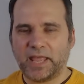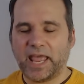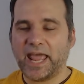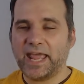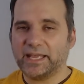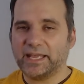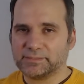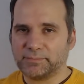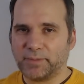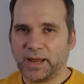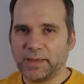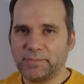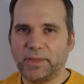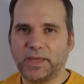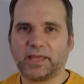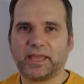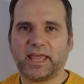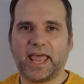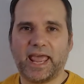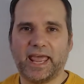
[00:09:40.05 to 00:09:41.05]
A is my
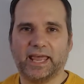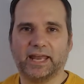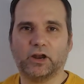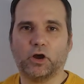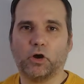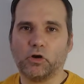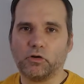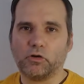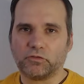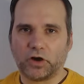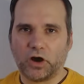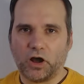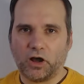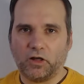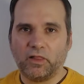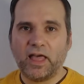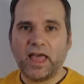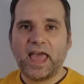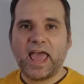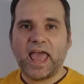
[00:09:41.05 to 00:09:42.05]
pick, and
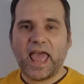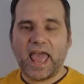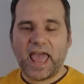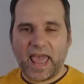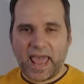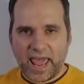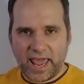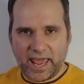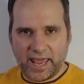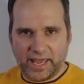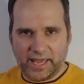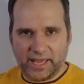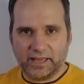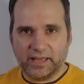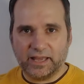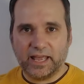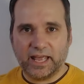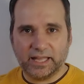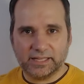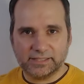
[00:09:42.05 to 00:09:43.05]
overall,
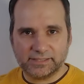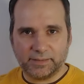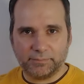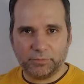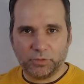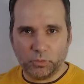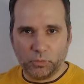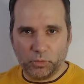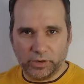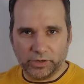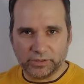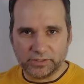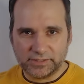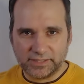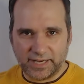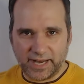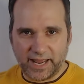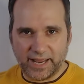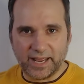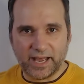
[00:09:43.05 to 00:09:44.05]
A ends up the winner
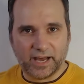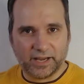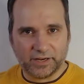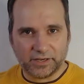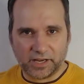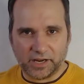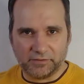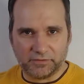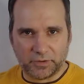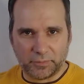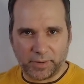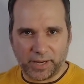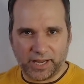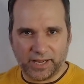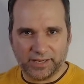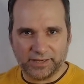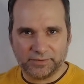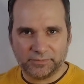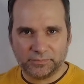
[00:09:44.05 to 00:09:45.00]
today on Cover Bye.